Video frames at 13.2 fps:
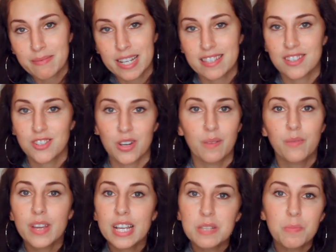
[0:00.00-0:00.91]
a message on
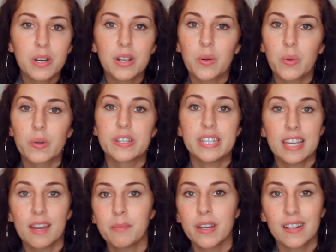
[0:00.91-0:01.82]
Facebook or
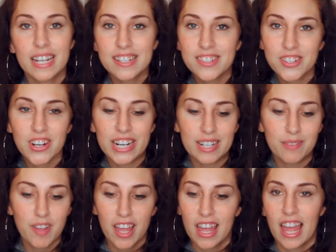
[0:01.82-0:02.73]
DM me on
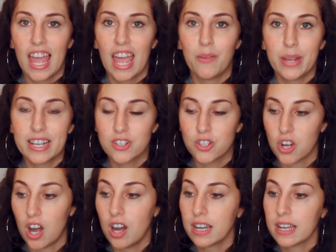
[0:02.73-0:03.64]
Instagram, and we can
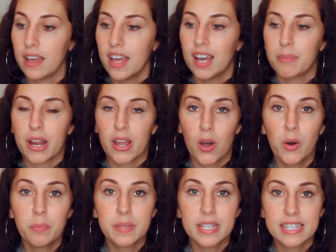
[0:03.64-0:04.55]
talk. But I
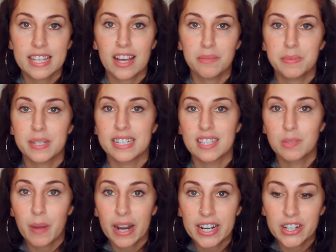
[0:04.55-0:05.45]
hope this helped
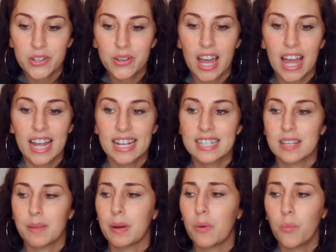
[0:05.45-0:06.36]
inspire you guys
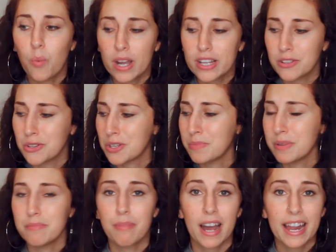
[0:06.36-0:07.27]
about what you should
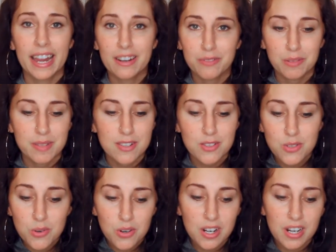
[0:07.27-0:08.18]
be buying from the
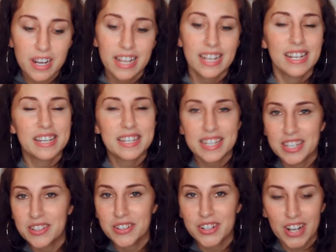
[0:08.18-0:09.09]
store to
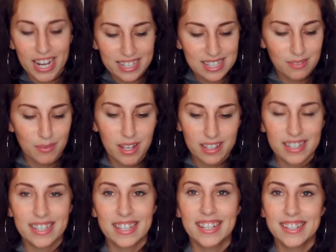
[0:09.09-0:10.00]
heal your eczema.
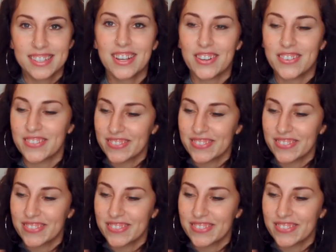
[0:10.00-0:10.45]
So